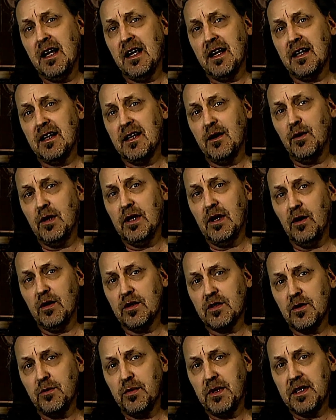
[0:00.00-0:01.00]
There will
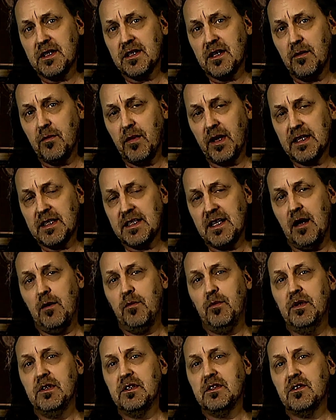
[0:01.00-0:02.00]
also be some
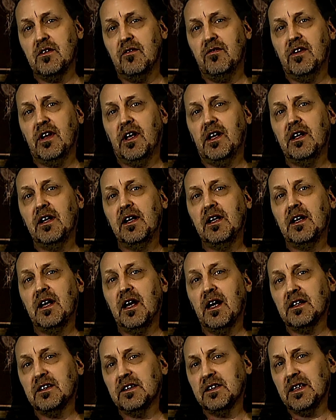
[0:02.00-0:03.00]
examples of technique
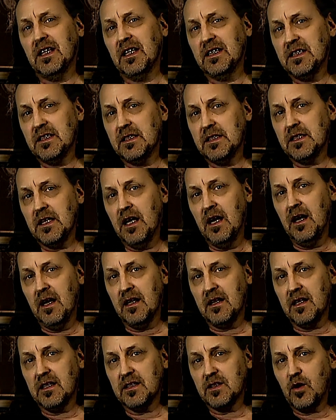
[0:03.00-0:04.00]
exercises
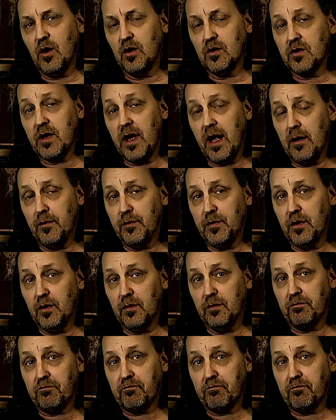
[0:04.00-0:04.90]
that is going to help you.